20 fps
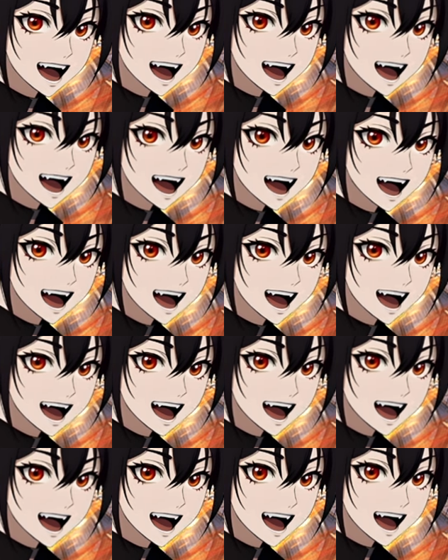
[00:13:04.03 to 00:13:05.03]
the normal attack
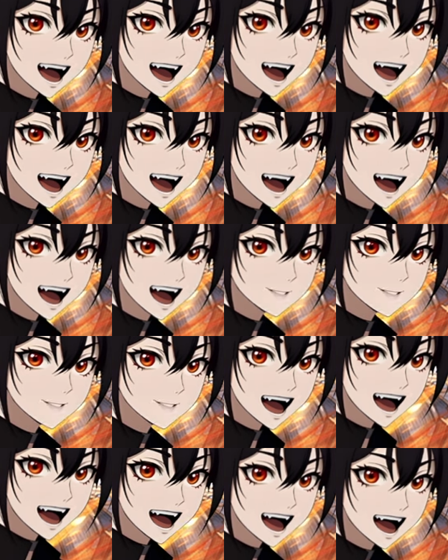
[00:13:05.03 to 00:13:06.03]
amplified,
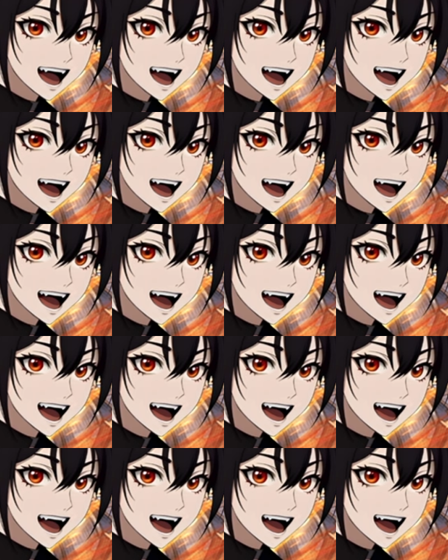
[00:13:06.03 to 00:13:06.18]
and I can